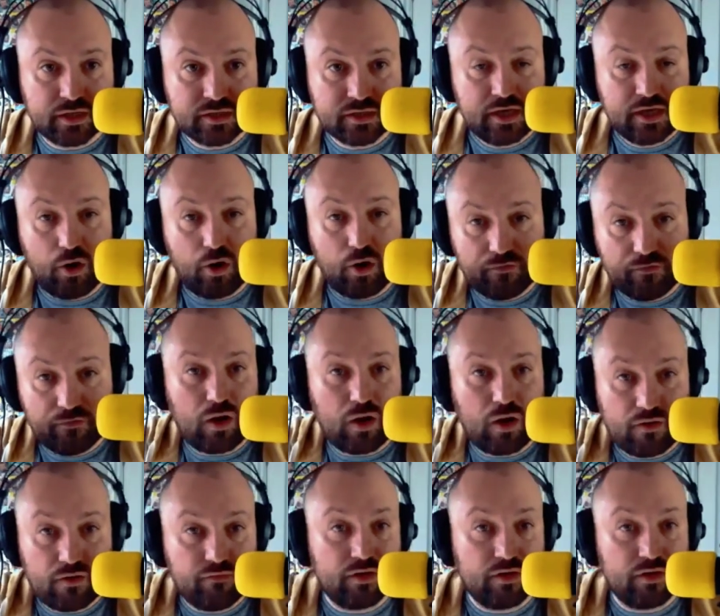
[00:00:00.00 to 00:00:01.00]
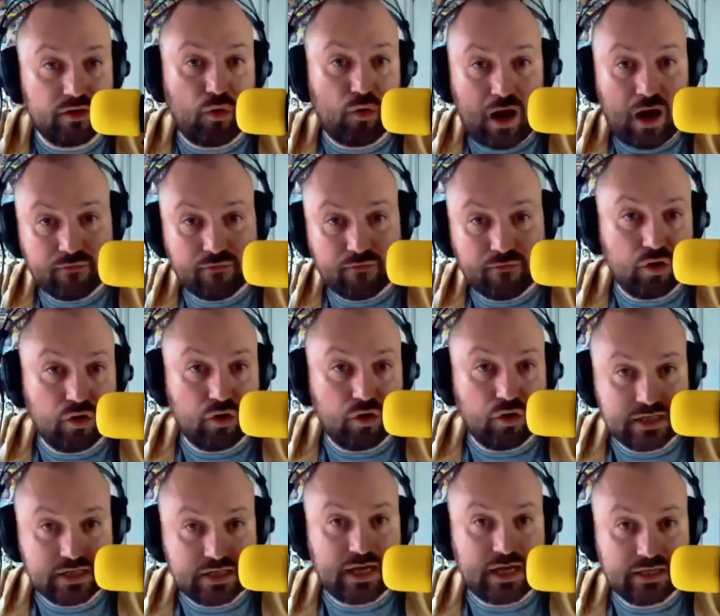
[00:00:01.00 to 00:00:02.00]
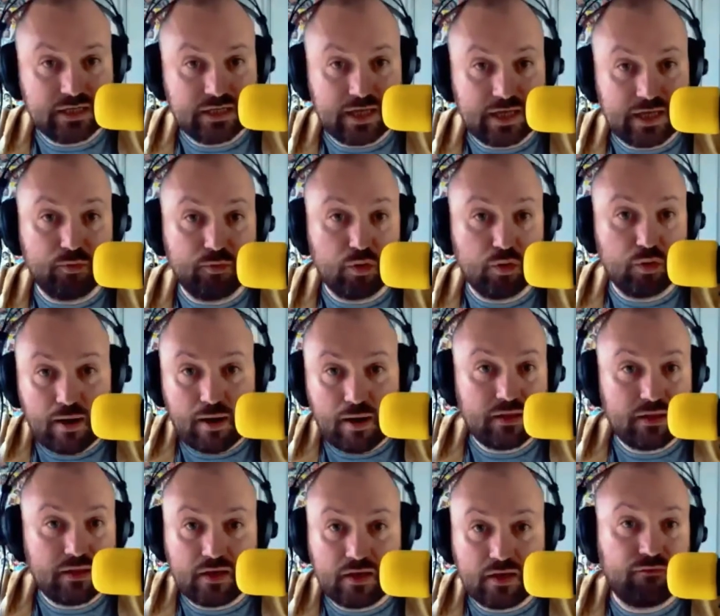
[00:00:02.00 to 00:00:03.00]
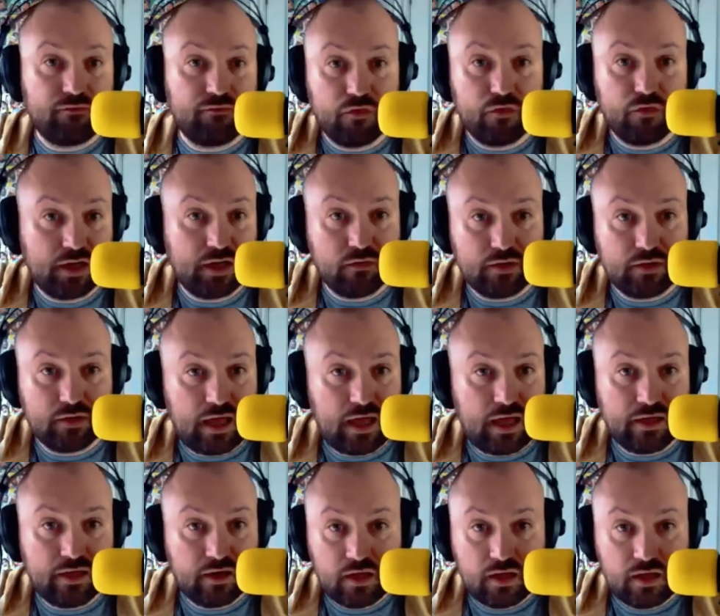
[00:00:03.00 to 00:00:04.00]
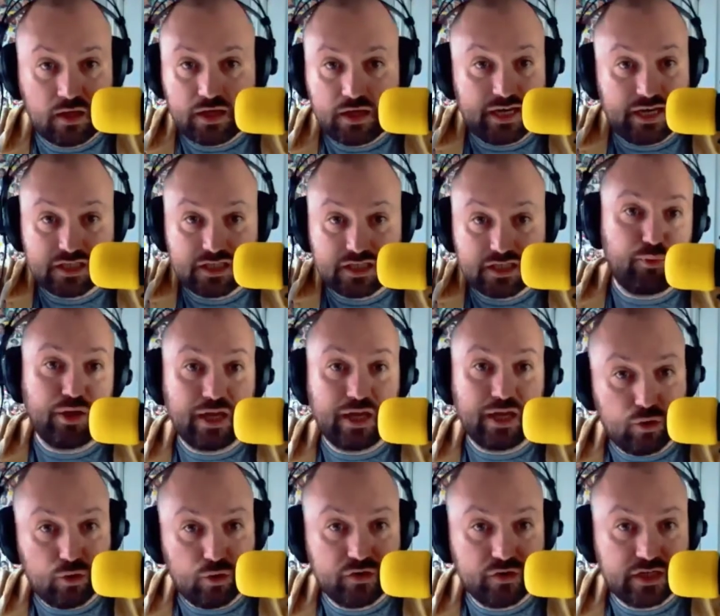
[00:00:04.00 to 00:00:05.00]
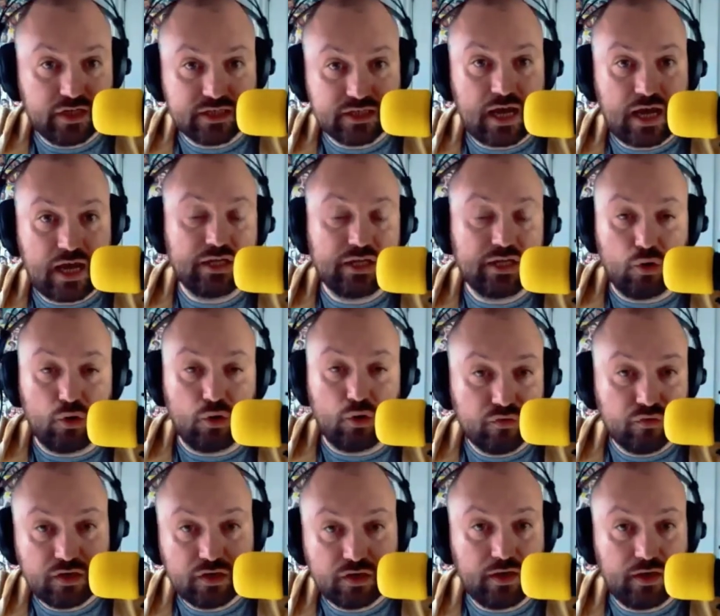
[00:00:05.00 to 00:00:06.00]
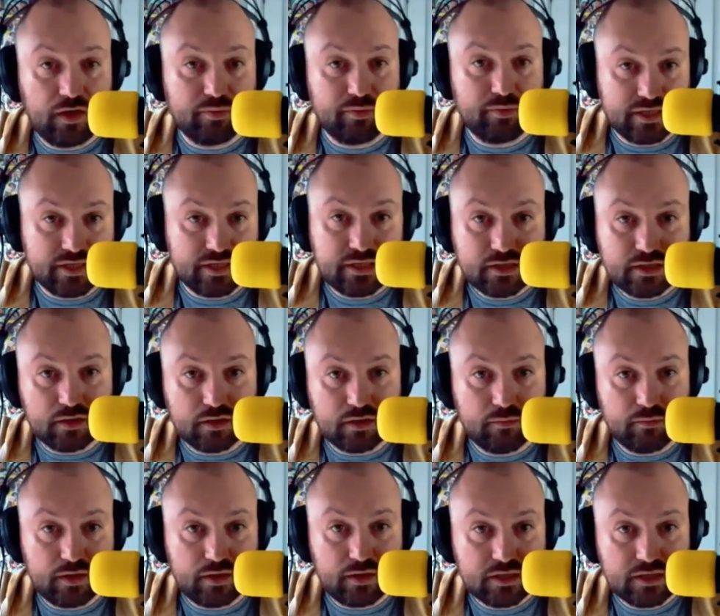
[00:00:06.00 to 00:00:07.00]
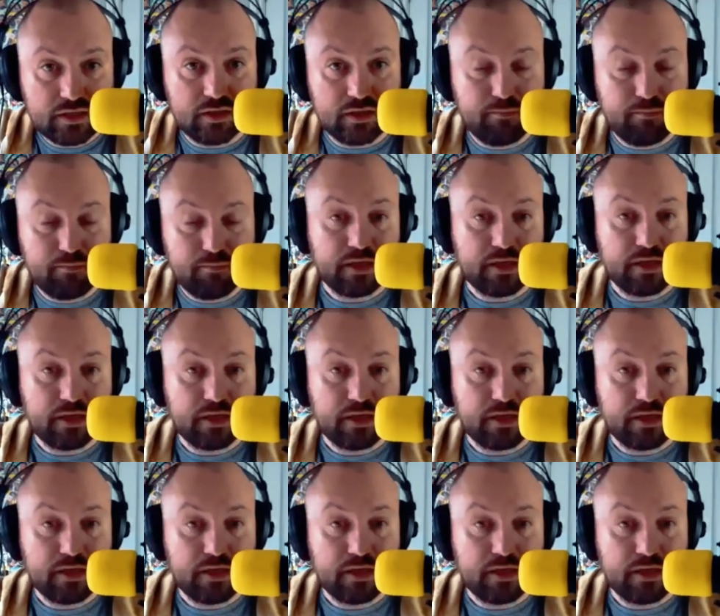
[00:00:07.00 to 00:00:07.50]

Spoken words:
or if you have got a design team and you might then further down the line need to bring in other designers or other developers into the mix,